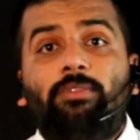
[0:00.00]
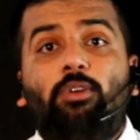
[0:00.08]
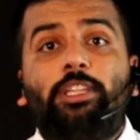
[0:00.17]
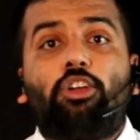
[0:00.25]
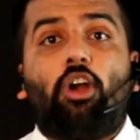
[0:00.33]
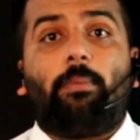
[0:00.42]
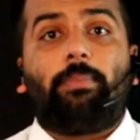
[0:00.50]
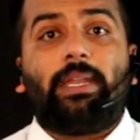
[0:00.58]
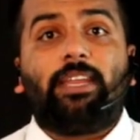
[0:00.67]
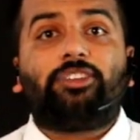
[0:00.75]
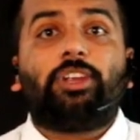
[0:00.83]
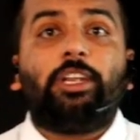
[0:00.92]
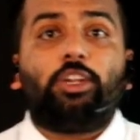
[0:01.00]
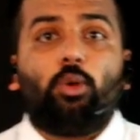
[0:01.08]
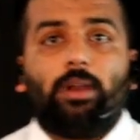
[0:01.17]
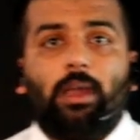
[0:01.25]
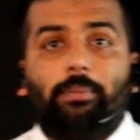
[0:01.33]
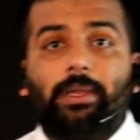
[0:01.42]
for the combination
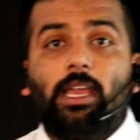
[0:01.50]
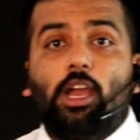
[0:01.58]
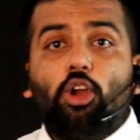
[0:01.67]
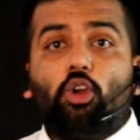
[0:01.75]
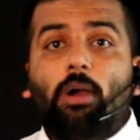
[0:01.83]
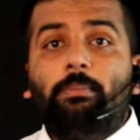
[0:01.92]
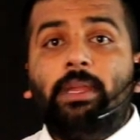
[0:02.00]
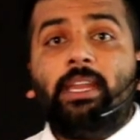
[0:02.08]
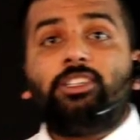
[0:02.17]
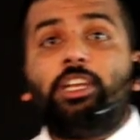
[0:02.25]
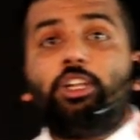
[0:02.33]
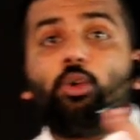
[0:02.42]
tournament. Combination